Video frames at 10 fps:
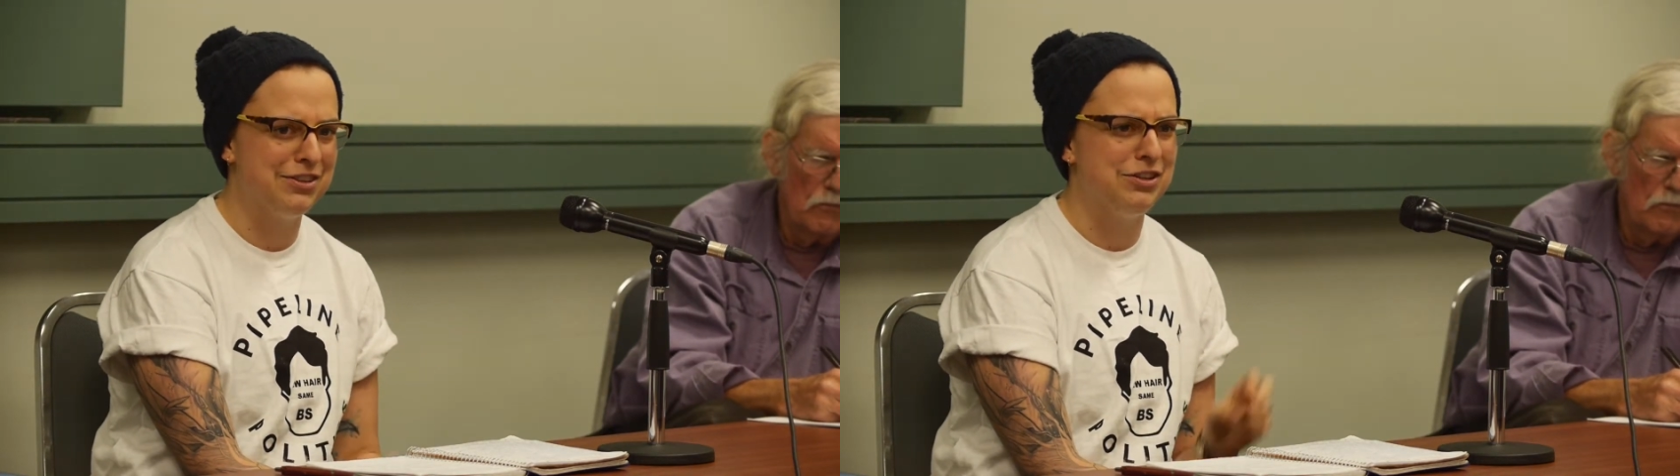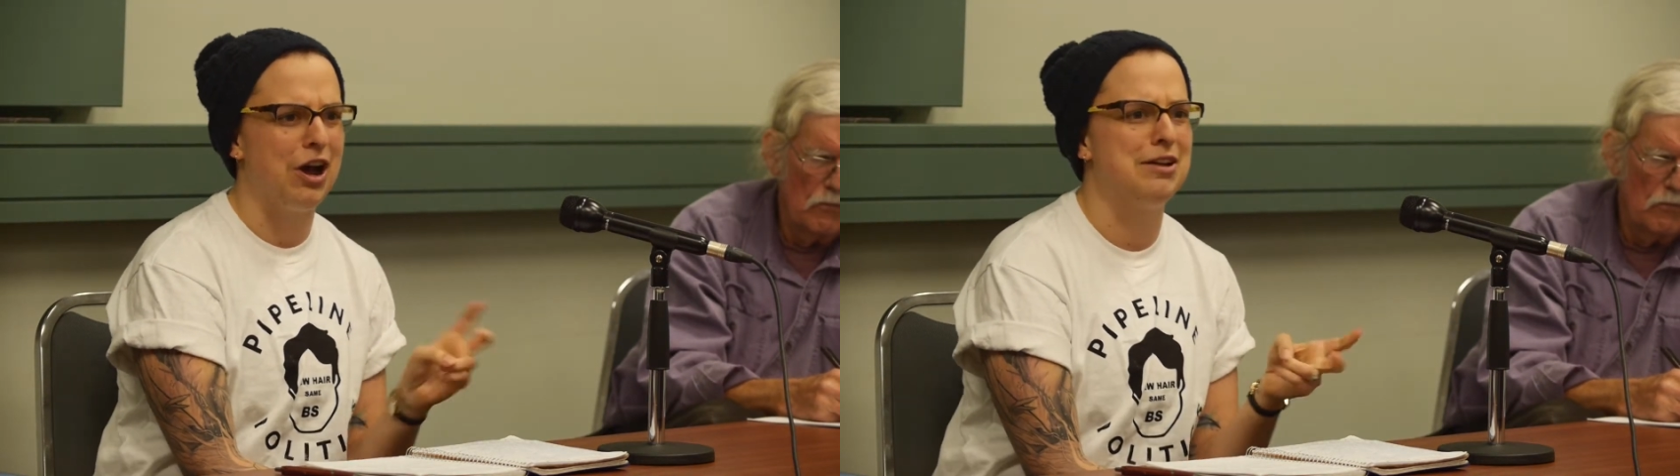
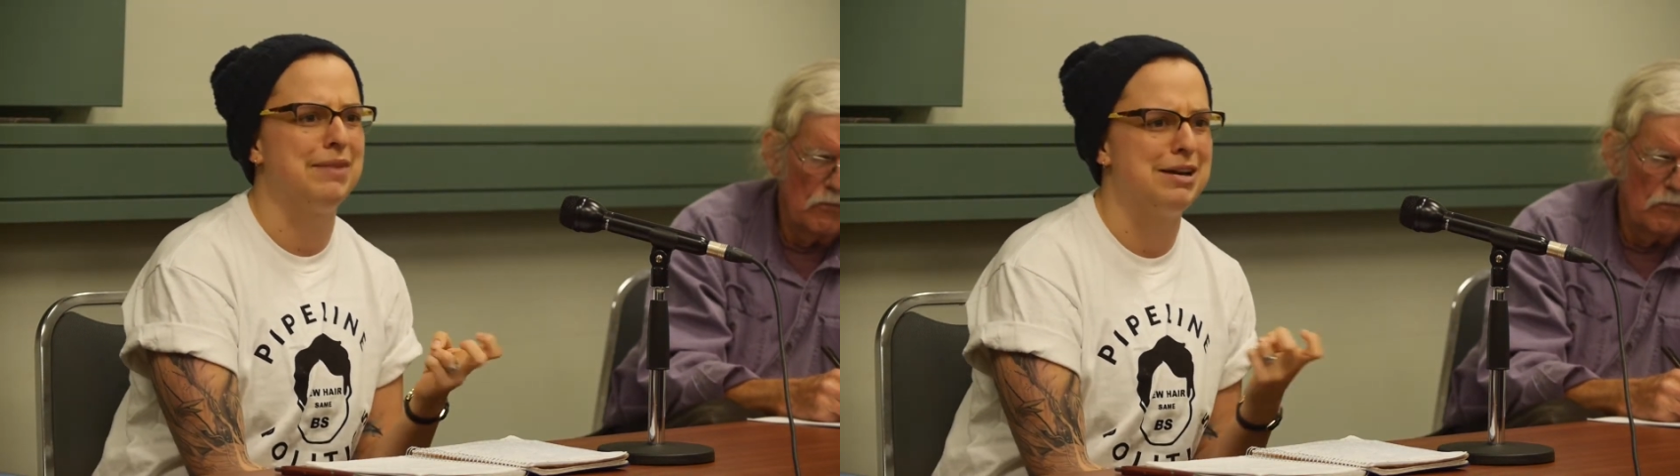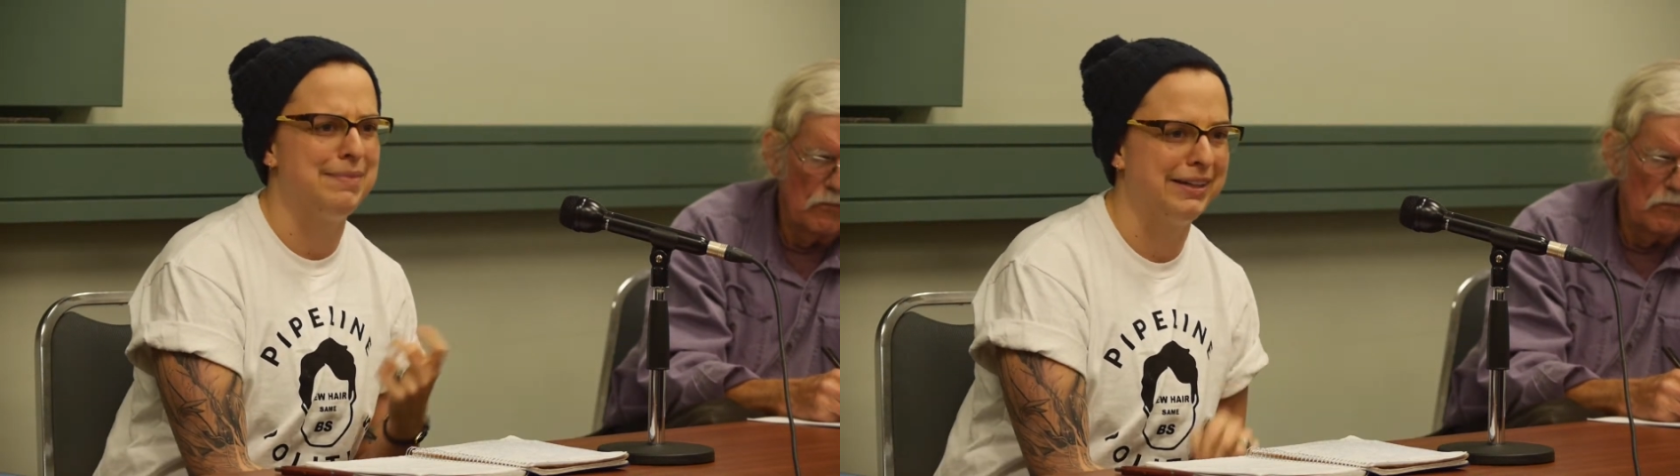the not in
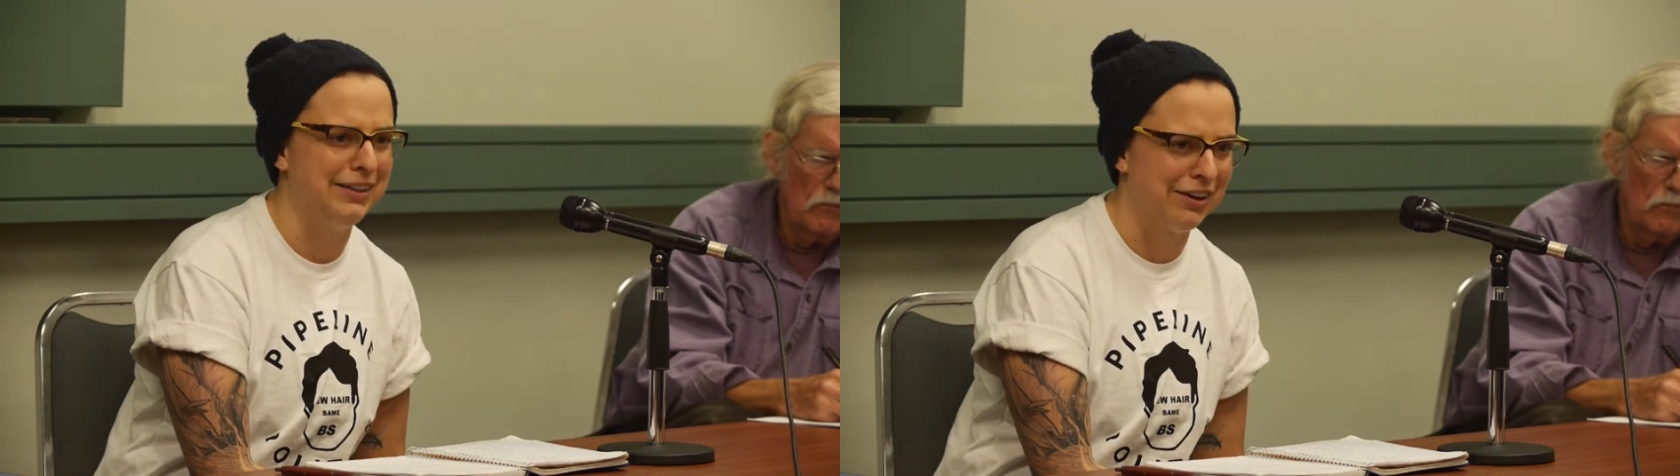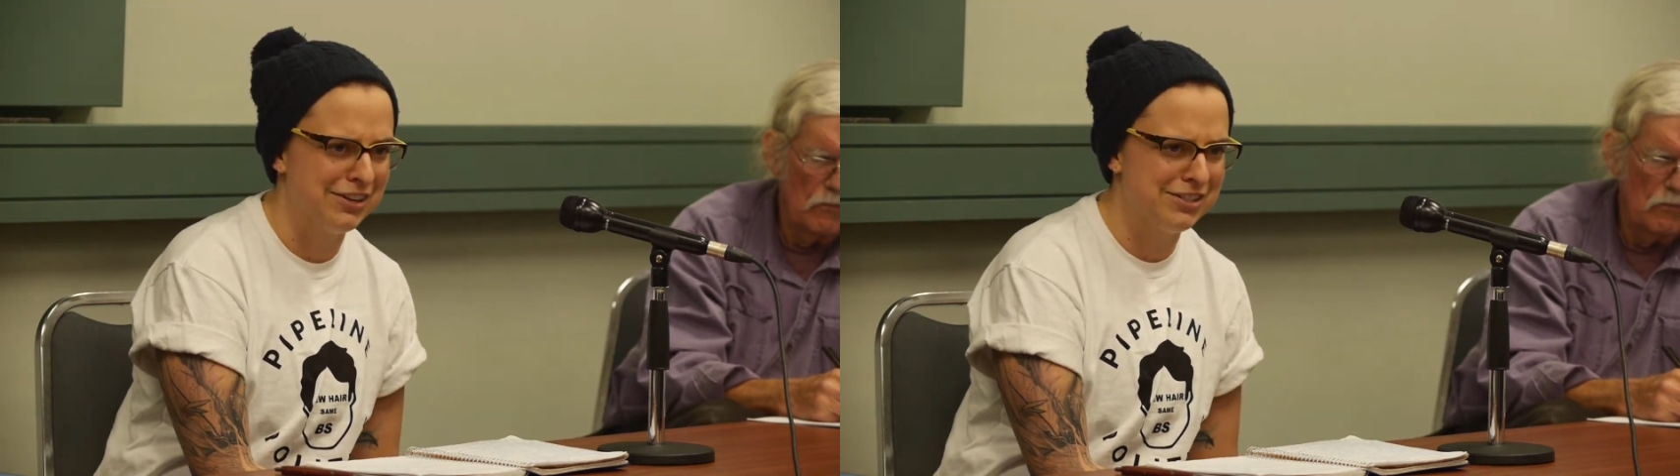my
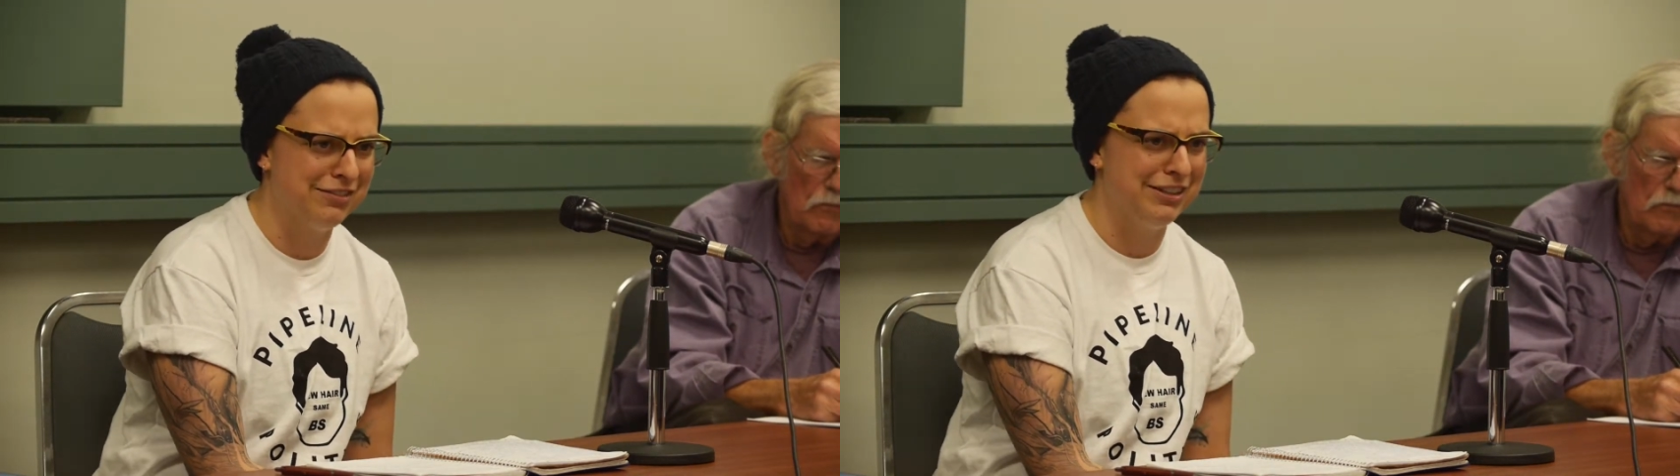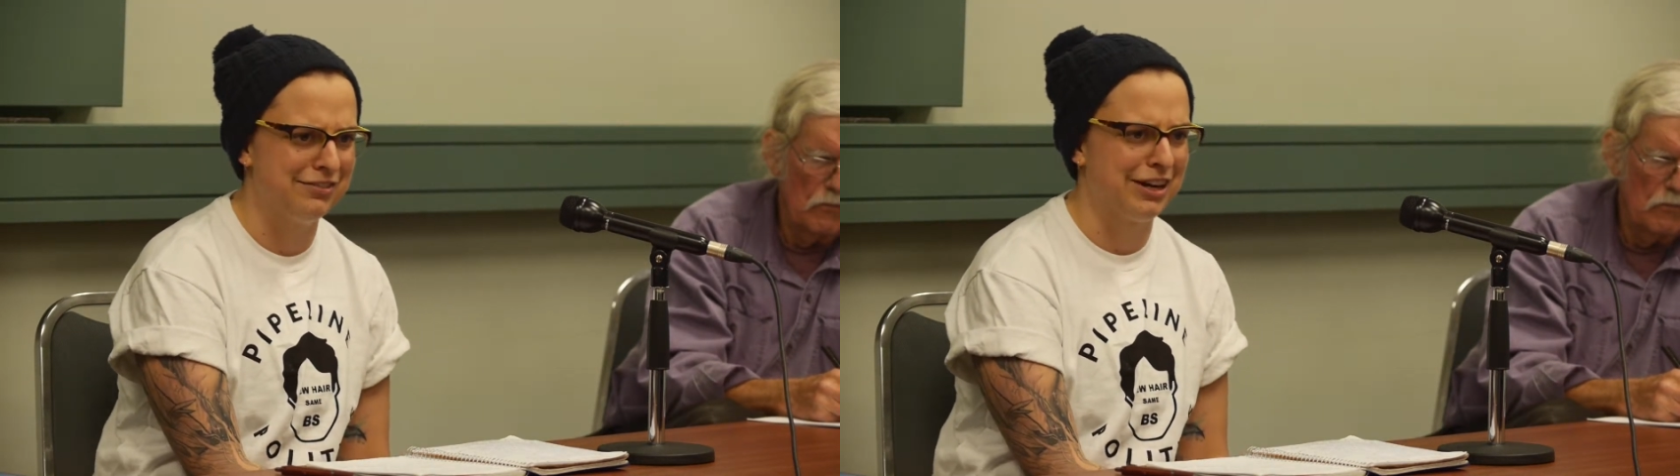backyards
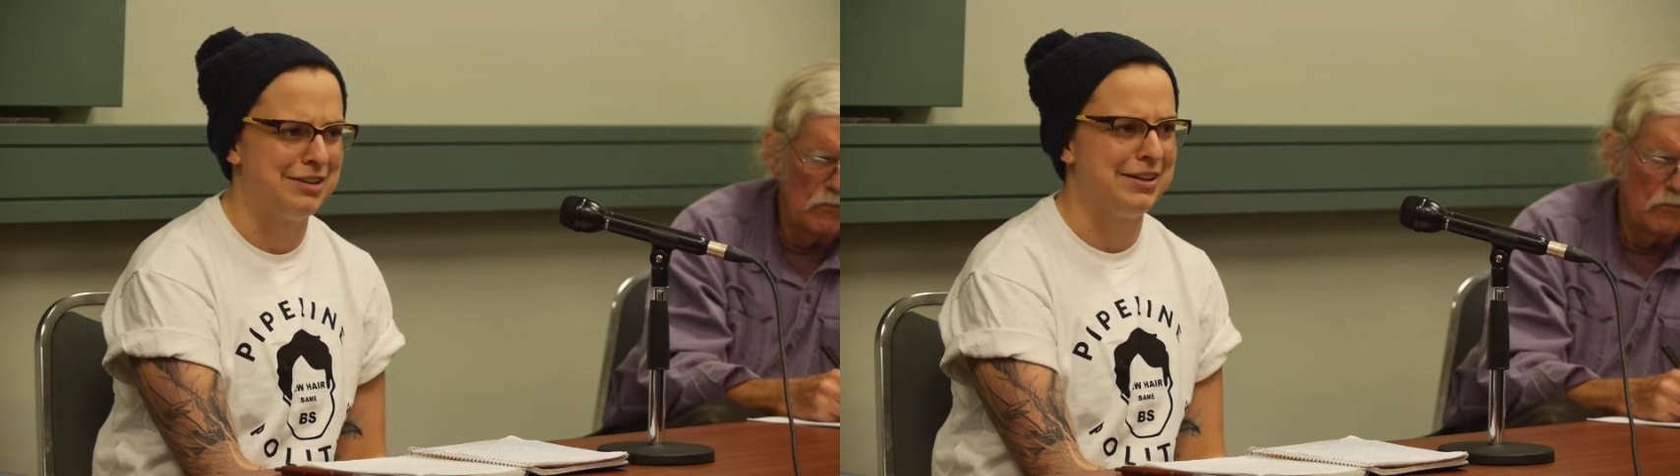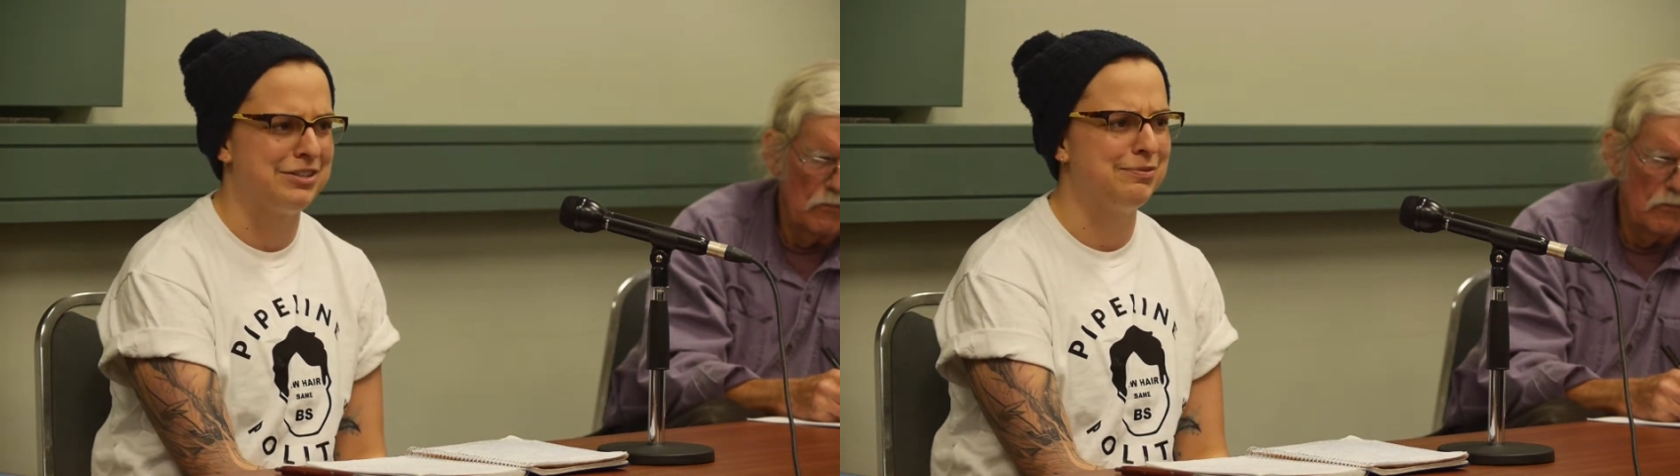of the
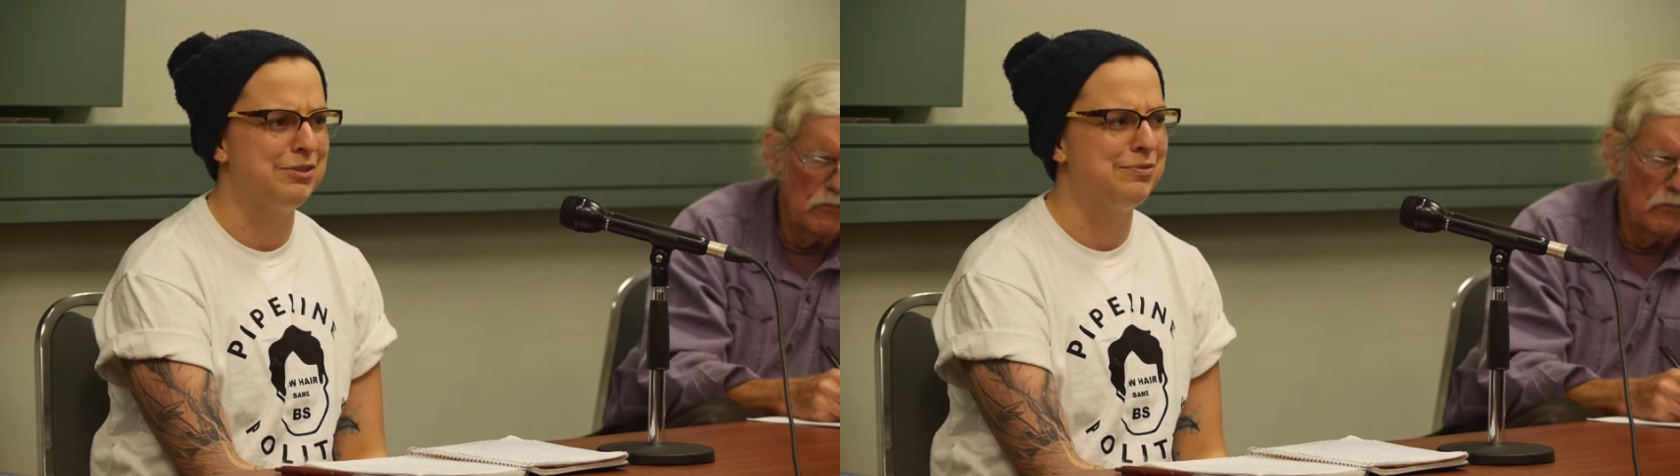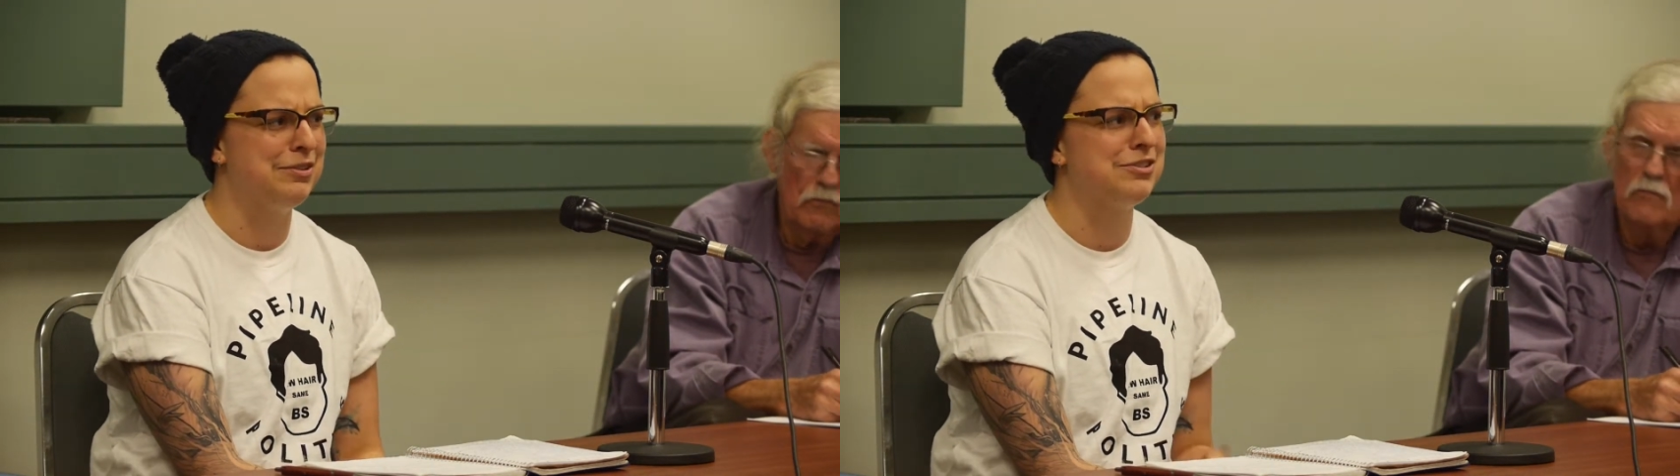environmental movement,